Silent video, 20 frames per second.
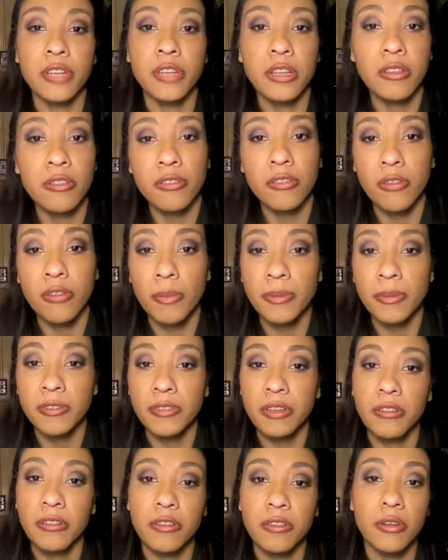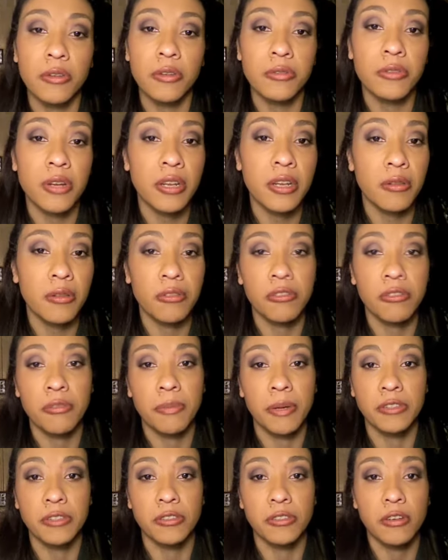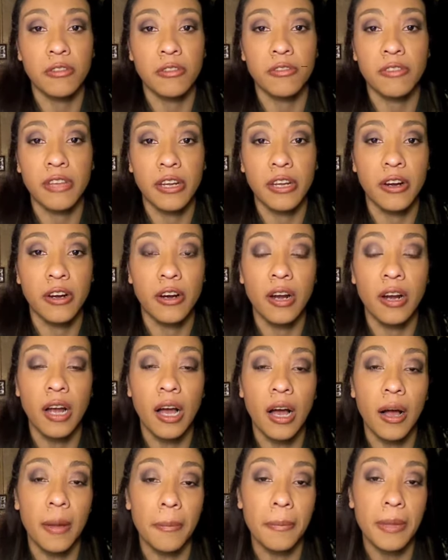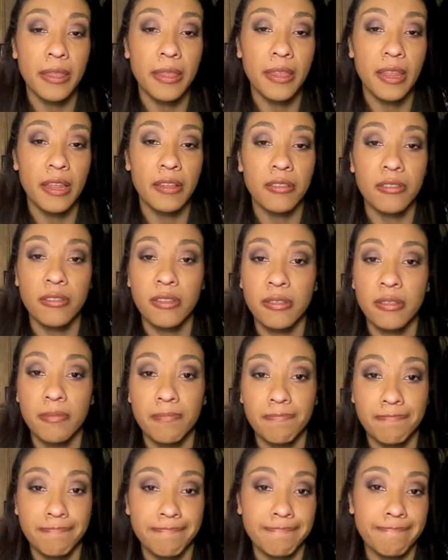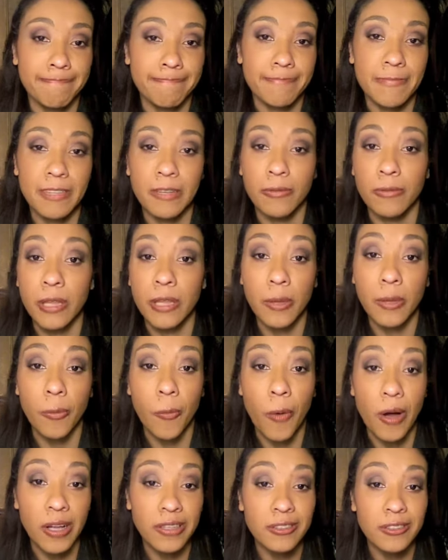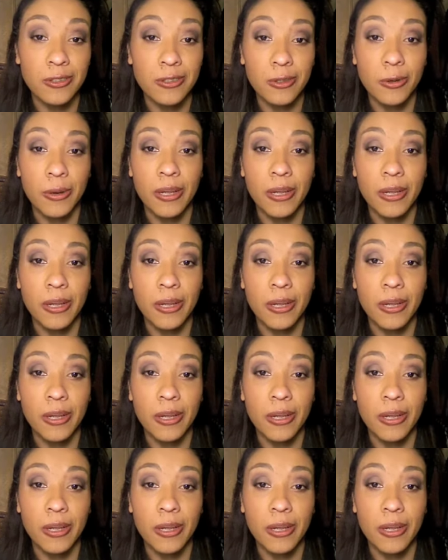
It's so much easier. Don't try to use a sponge or your finger, unless you really want to,